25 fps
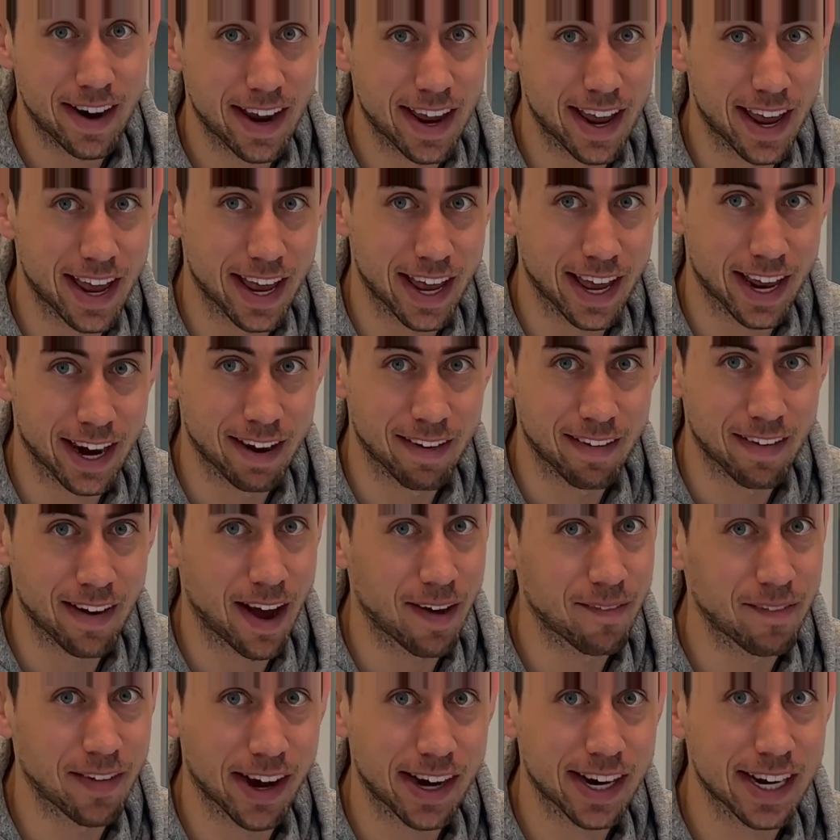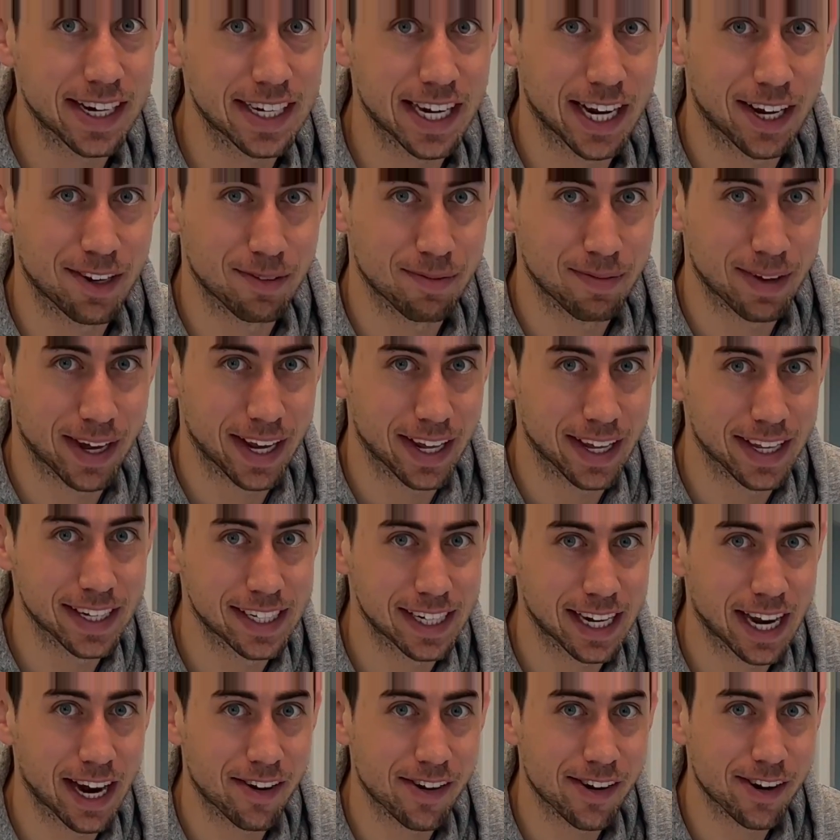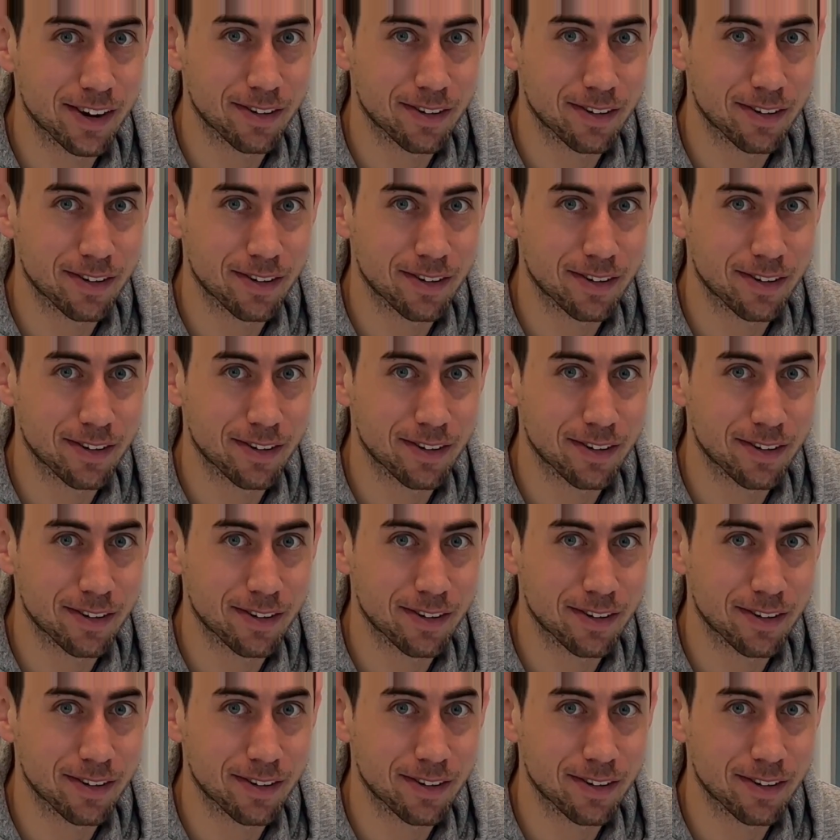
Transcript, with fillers: and I'm not gonna tell him that. Let's see how he